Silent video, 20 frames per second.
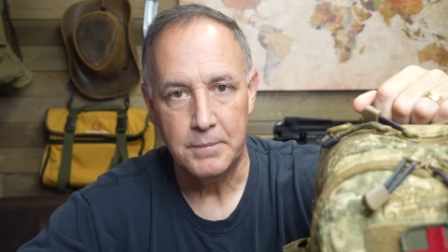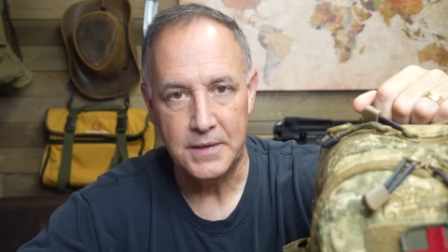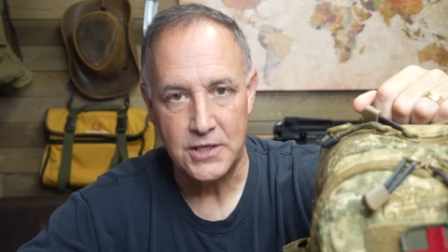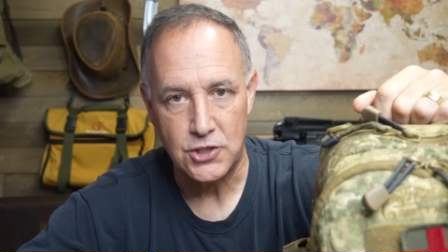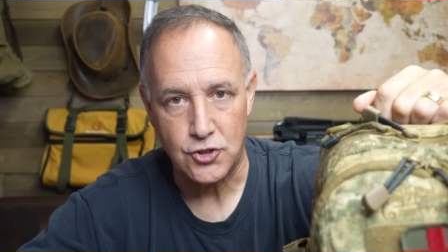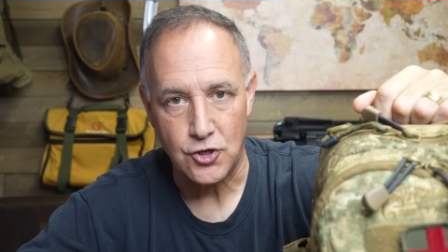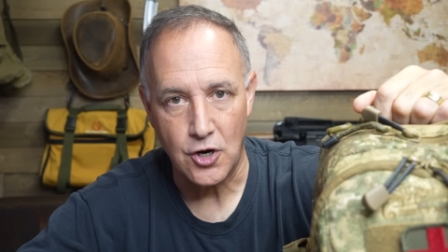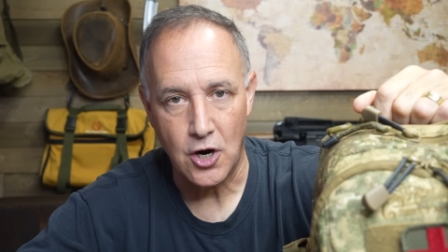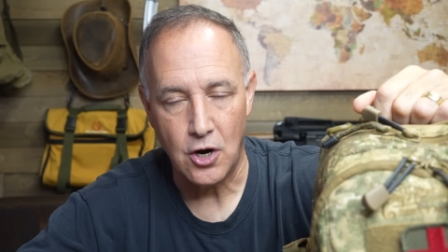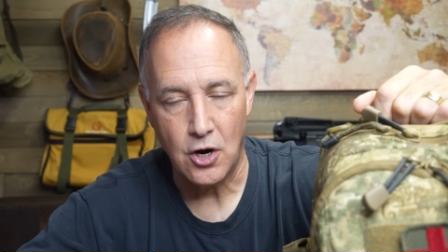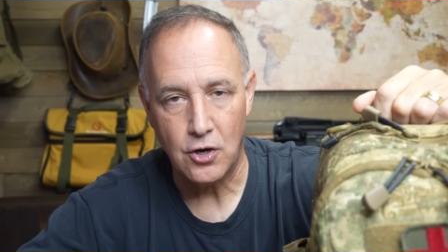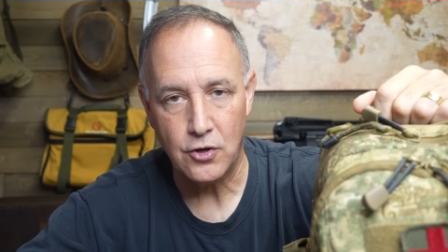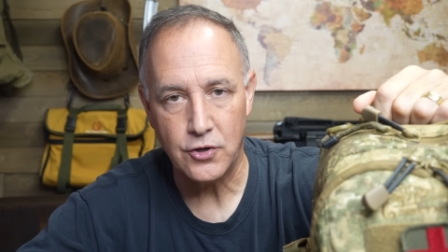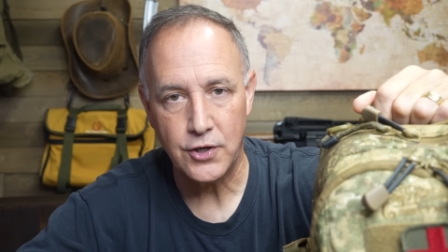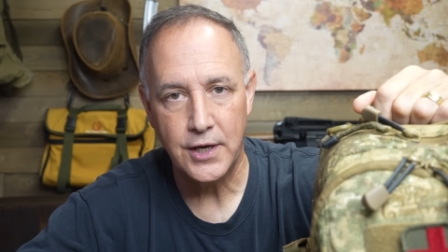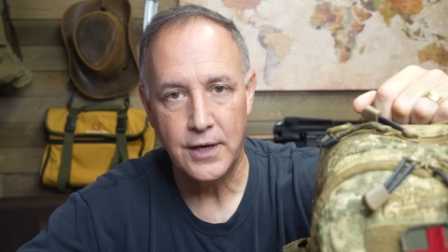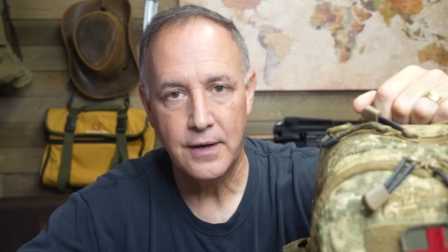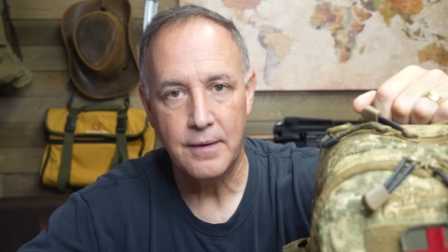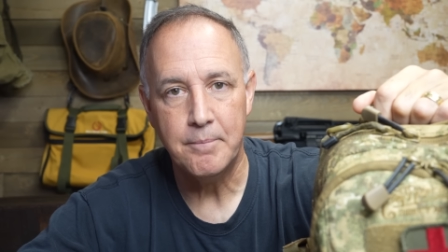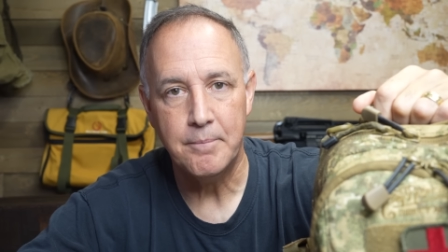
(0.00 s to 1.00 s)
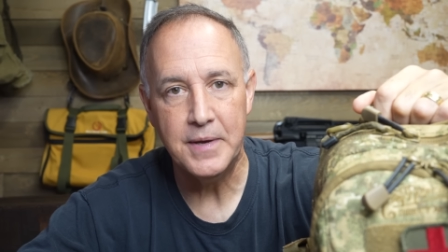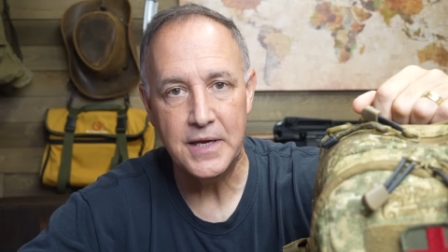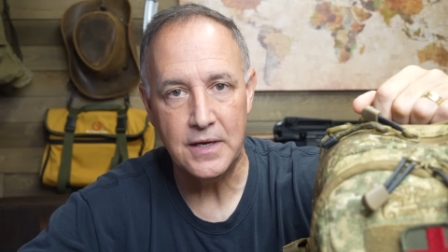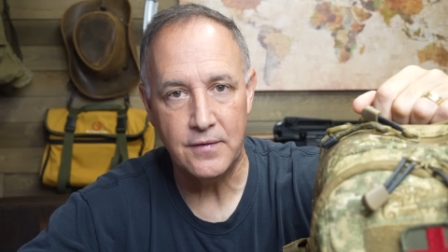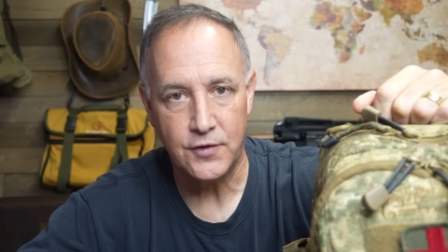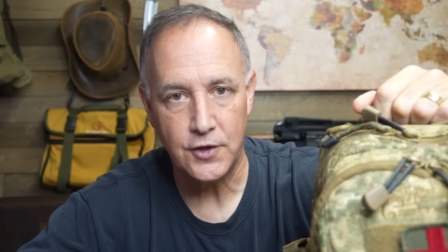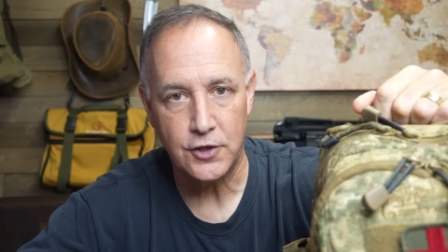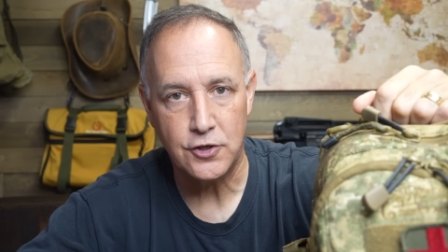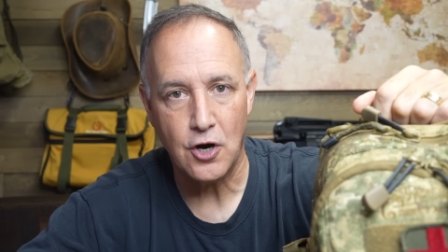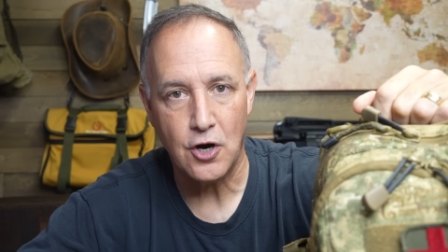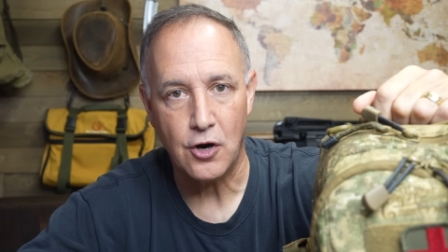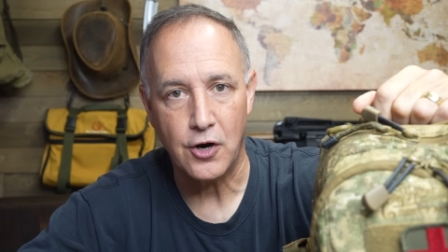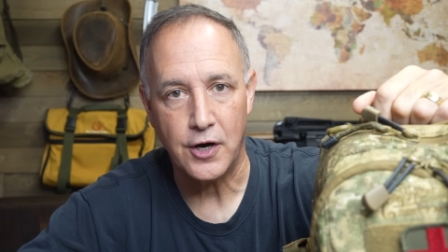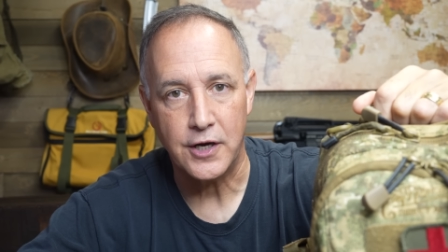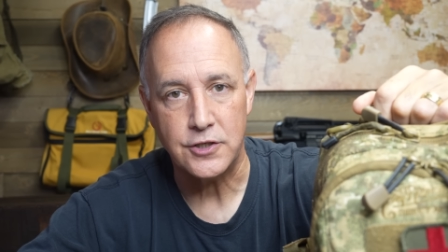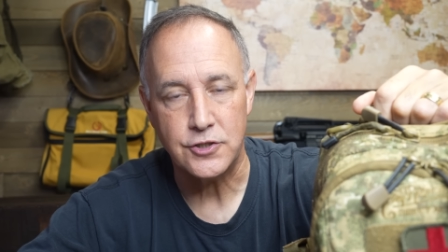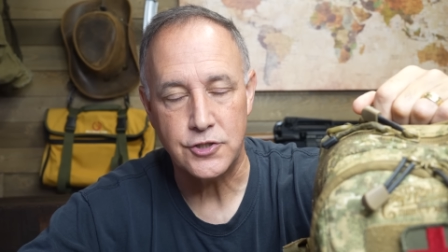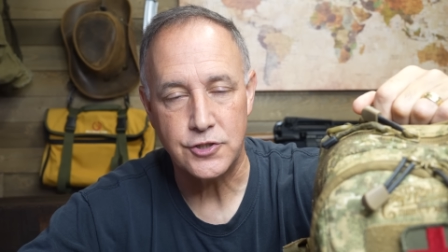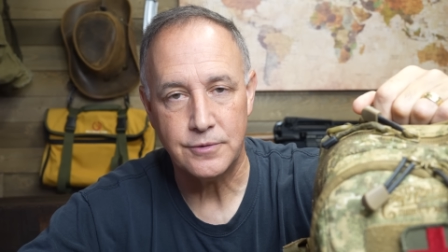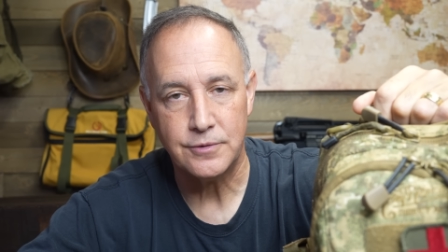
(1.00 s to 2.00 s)
Be strong, be of good
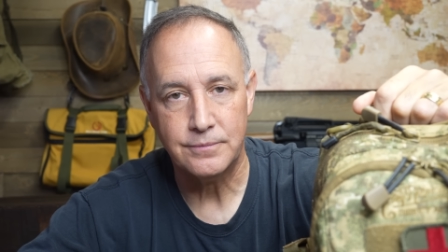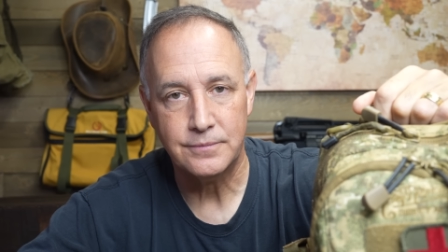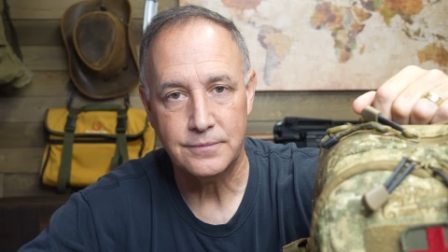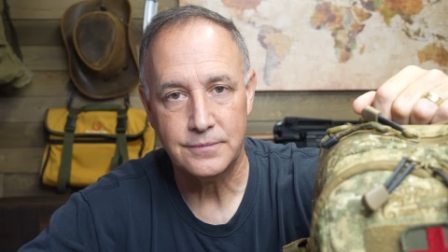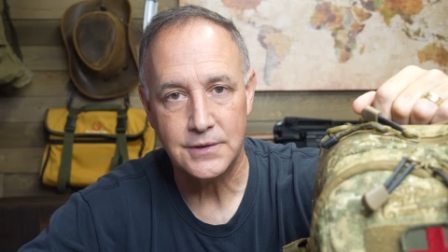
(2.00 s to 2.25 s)
courage.